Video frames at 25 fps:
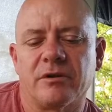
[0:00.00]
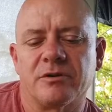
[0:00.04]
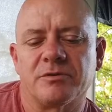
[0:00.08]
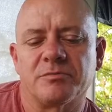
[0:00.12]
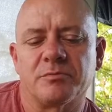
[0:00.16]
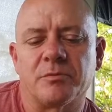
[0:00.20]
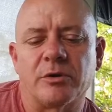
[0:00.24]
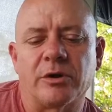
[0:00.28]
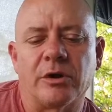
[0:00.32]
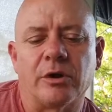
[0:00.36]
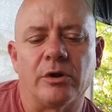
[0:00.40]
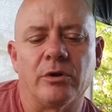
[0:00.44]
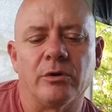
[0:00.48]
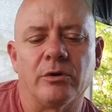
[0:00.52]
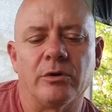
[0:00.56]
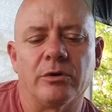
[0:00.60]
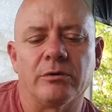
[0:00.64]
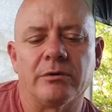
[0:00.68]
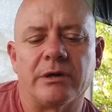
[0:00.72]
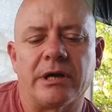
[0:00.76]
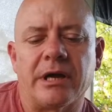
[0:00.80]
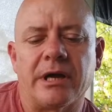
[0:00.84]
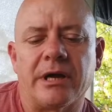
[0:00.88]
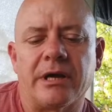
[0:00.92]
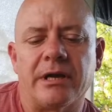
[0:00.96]
rosemary
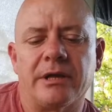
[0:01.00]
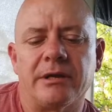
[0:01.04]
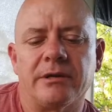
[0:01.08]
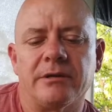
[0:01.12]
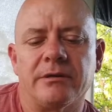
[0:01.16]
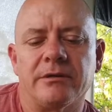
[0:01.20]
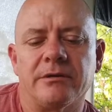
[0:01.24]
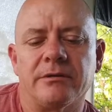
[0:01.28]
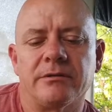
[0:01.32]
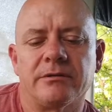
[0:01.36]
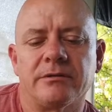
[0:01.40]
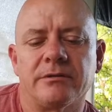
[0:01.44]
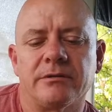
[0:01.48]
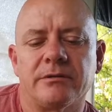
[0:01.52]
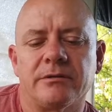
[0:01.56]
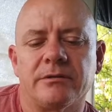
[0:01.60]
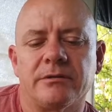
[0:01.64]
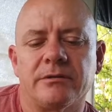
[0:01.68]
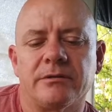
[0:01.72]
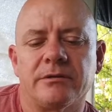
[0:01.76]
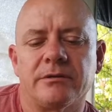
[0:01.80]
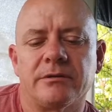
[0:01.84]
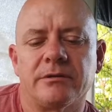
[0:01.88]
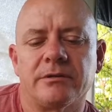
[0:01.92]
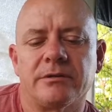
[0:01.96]
oil and
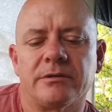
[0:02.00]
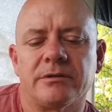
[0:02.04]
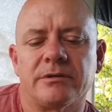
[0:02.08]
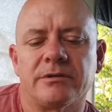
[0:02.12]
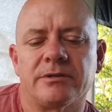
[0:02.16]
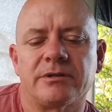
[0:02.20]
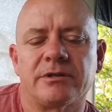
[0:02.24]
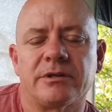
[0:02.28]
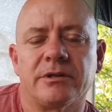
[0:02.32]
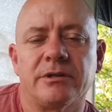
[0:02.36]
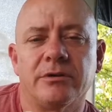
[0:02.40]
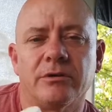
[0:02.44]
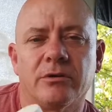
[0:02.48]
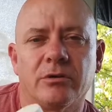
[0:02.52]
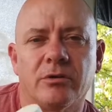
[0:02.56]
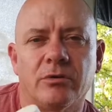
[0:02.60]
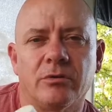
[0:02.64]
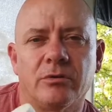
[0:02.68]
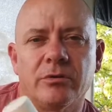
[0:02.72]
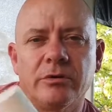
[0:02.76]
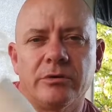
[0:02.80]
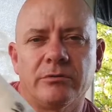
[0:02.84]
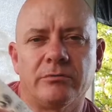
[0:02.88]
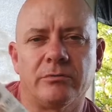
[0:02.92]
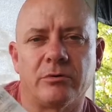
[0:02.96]
cedar
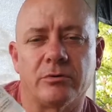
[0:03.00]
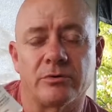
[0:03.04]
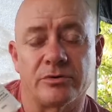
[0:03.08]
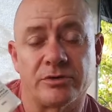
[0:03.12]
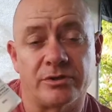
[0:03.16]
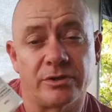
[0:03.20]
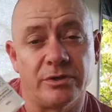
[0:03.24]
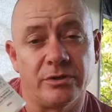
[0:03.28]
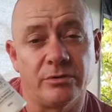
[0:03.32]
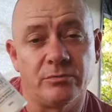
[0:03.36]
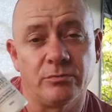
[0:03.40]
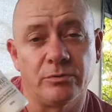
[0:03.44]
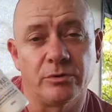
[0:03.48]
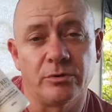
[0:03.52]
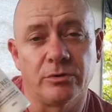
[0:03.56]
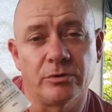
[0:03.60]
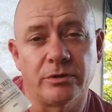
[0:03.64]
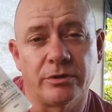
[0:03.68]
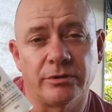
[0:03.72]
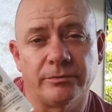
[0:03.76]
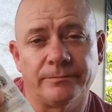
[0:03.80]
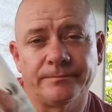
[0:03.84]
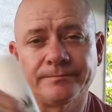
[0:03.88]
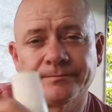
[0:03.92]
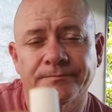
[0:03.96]
oil or cedarwood
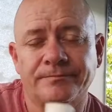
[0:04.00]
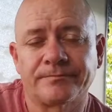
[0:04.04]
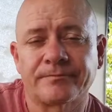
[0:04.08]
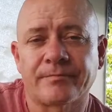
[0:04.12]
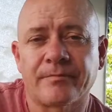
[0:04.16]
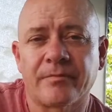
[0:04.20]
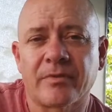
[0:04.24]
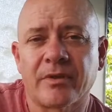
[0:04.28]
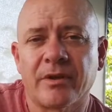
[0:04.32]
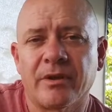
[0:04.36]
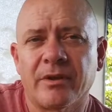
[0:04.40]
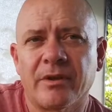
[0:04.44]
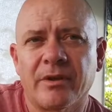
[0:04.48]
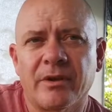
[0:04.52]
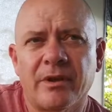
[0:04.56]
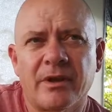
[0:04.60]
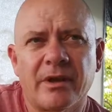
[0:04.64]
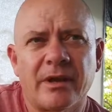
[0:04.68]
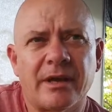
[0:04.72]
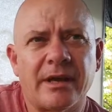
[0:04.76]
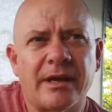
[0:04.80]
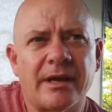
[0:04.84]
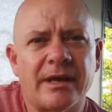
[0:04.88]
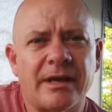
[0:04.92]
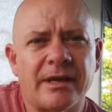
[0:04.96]
oil.
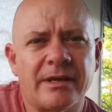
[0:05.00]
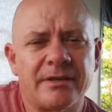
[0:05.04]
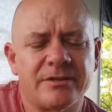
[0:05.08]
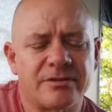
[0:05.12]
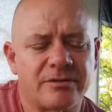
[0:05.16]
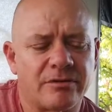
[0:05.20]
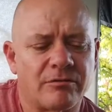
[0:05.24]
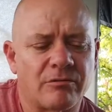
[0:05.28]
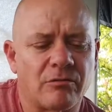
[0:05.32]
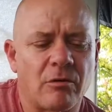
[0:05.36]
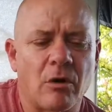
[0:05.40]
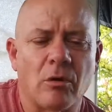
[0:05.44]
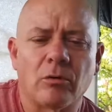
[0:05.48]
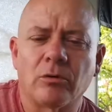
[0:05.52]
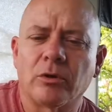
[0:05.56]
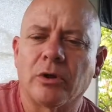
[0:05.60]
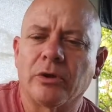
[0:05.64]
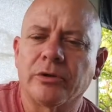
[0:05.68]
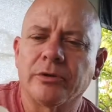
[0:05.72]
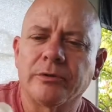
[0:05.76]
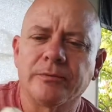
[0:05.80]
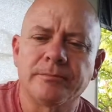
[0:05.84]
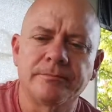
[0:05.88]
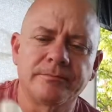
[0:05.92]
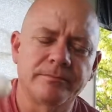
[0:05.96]
It's a
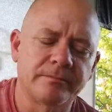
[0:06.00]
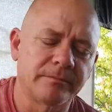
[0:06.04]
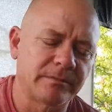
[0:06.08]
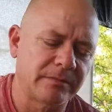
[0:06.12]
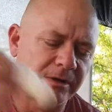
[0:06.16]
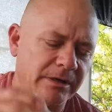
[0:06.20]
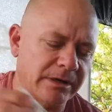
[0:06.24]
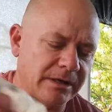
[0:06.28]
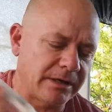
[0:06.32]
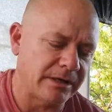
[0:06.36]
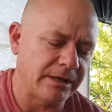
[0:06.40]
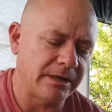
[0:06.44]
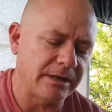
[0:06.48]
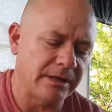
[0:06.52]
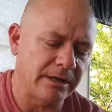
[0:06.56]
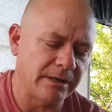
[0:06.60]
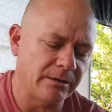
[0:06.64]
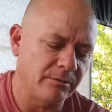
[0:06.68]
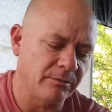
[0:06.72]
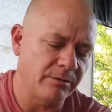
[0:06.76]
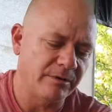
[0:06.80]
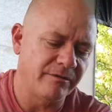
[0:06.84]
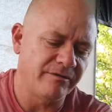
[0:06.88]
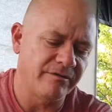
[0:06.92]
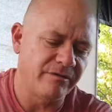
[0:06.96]
roll-on.
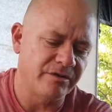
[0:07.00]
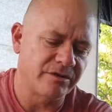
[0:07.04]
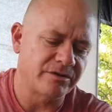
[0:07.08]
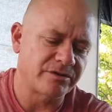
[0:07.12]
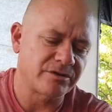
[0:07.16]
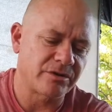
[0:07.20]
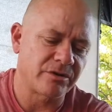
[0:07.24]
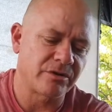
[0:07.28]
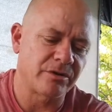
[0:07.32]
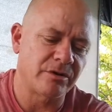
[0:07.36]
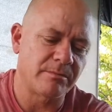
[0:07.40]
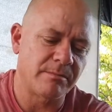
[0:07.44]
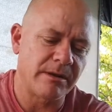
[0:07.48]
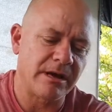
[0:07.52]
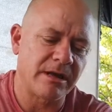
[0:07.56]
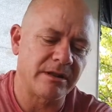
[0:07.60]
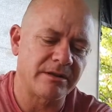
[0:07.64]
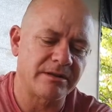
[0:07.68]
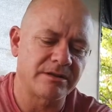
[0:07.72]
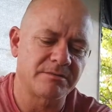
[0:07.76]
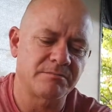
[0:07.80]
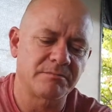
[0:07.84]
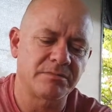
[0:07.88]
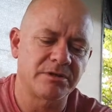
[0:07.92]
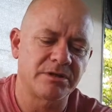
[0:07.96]
Uh, we first heard
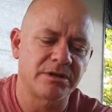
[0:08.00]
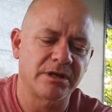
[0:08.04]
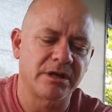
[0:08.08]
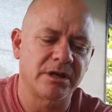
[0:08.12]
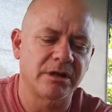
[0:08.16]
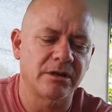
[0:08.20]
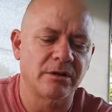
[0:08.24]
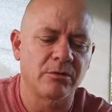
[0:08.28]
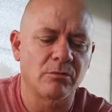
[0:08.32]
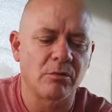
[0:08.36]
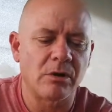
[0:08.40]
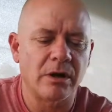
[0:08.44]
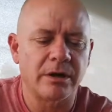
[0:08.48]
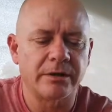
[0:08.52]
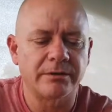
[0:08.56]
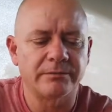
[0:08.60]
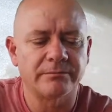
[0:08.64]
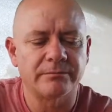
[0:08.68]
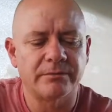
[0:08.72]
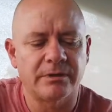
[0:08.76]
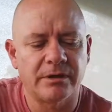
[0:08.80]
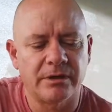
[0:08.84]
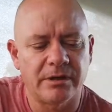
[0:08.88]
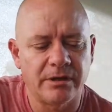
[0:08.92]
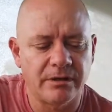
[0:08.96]
about this particular
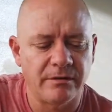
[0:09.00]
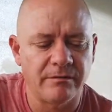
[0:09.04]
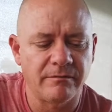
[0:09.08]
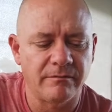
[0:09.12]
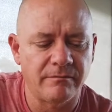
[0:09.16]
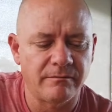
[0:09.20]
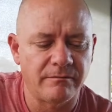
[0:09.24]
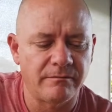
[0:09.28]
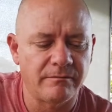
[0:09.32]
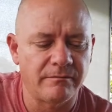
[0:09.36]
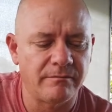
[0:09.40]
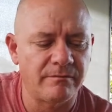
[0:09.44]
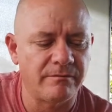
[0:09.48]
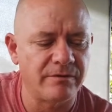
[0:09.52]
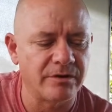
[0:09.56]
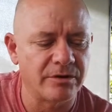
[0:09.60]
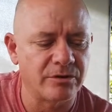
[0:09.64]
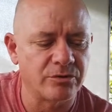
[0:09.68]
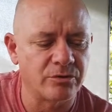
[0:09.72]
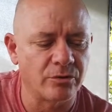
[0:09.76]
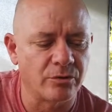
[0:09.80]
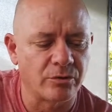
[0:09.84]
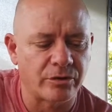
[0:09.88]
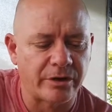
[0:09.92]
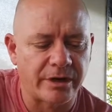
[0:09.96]
one in
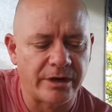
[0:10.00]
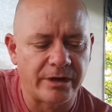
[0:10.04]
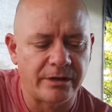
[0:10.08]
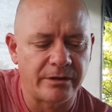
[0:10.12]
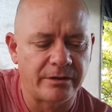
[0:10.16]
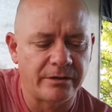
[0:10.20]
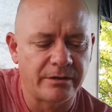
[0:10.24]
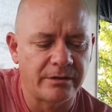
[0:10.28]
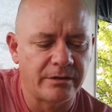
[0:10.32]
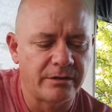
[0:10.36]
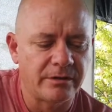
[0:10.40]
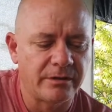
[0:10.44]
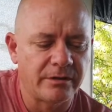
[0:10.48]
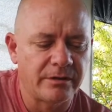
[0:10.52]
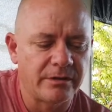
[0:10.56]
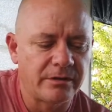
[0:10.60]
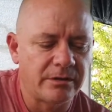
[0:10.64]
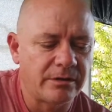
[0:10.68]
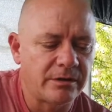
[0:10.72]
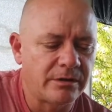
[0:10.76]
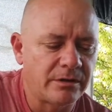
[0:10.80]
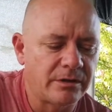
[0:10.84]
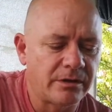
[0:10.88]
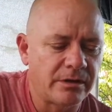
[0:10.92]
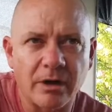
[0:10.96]
Victoria
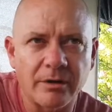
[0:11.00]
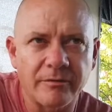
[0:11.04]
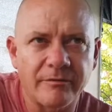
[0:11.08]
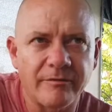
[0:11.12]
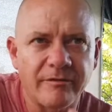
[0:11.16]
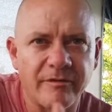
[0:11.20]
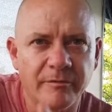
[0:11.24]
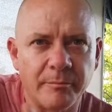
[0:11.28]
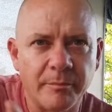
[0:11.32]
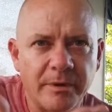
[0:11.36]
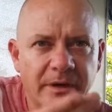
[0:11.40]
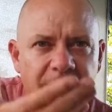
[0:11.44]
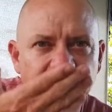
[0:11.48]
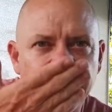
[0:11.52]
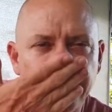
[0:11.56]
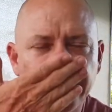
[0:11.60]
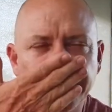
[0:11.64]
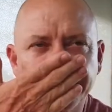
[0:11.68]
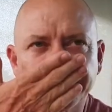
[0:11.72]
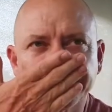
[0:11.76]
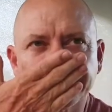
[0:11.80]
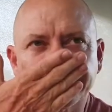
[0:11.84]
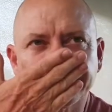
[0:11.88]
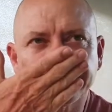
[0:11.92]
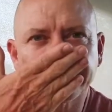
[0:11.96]
for
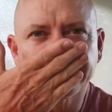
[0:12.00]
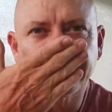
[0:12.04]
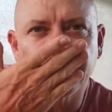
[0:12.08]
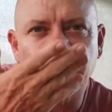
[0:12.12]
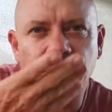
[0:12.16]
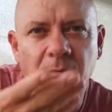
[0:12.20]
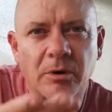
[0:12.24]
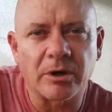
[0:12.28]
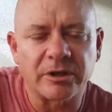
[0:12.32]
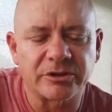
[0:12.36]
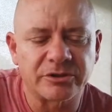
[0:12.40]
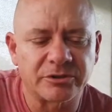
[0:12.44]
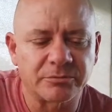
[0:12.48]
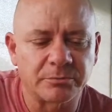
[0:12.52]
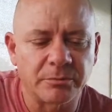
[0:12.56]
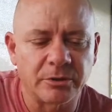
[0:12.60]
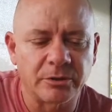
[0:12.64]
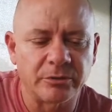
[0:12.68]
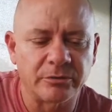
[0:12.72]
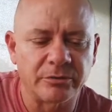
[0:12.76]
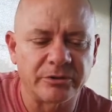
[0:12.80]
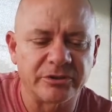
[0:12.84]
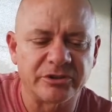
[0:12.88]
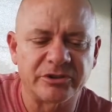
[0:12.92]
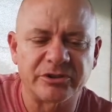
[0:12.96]
me, my
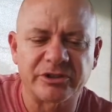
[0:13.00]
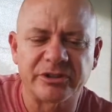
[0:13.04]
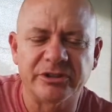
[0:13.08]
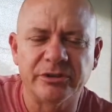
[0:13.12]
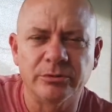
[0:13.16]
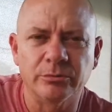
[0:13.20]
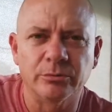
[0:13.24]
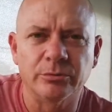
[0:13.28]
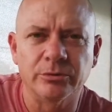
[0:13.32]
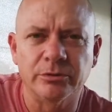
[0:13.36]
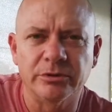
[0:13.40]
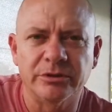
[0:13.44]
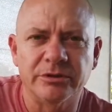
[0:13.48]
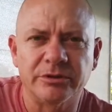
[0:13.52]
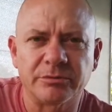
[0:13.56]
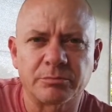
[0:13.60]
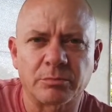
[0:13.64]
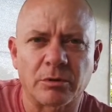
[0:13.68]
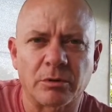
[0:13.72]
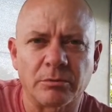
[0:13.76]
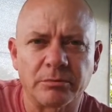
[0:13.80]
smell, the cedar wood is